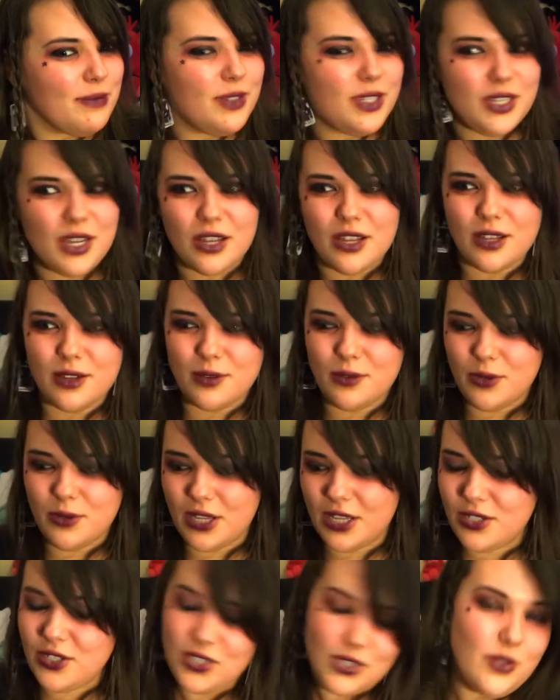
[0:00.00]
So
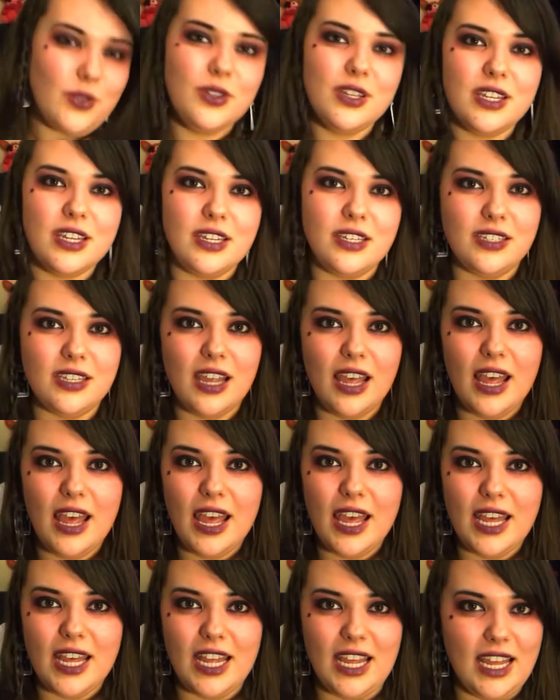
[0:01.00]
as soon as
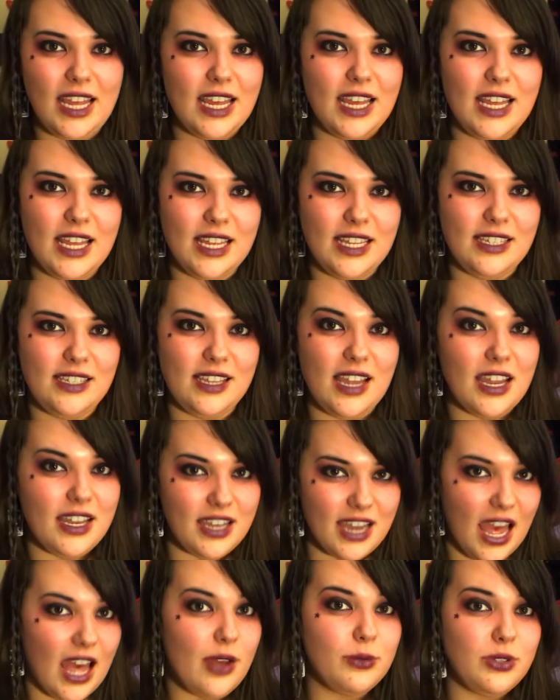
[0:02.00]
he is
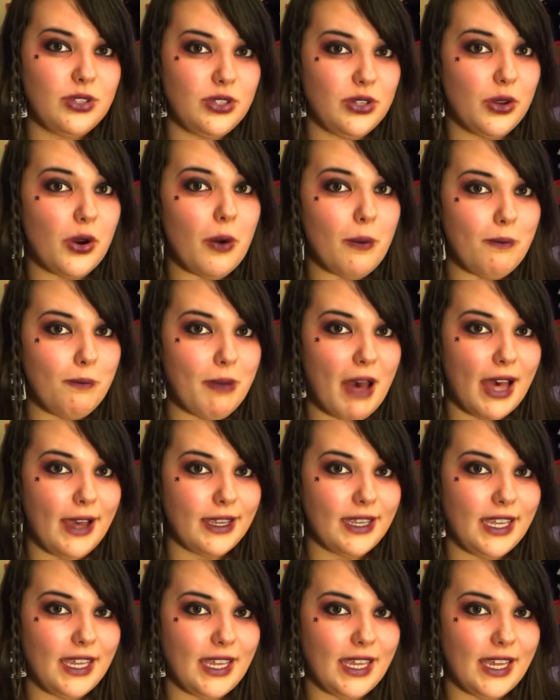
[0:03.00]
announced to come
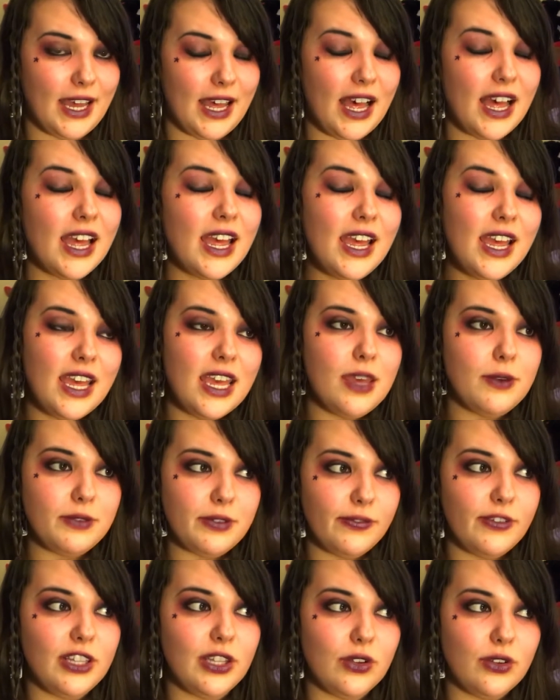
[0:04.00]
back here, it
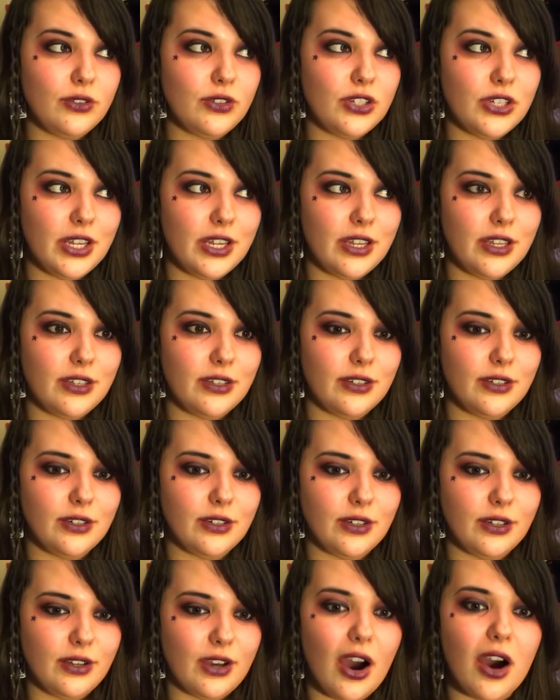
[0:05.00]
was for London
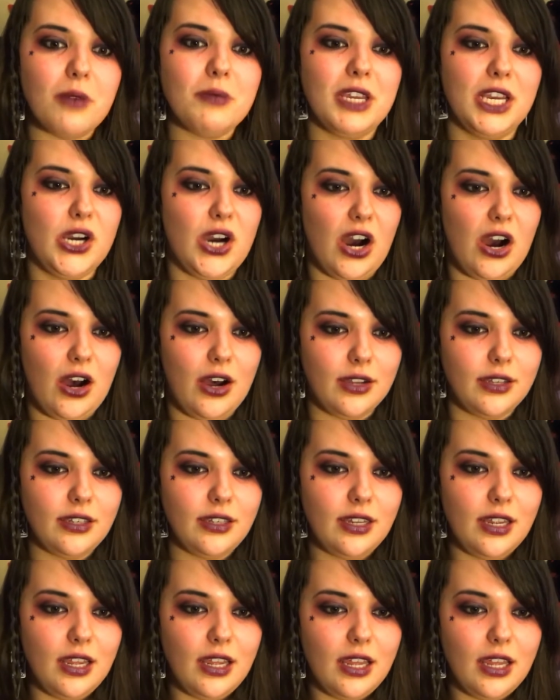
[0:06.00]
Comic Con,